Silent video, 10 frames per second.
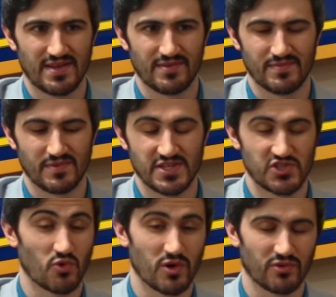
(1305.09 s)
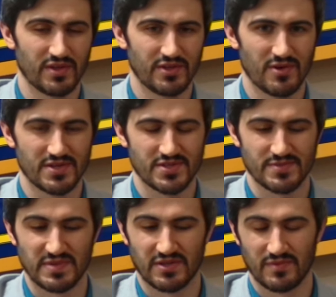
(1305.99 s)
And historically, U.S. has
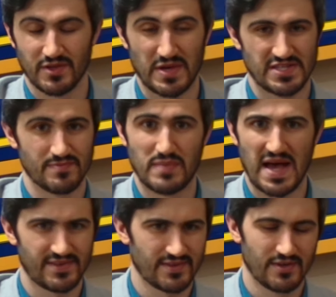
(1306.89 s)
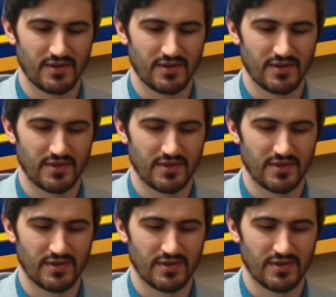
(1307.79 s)
been the best bet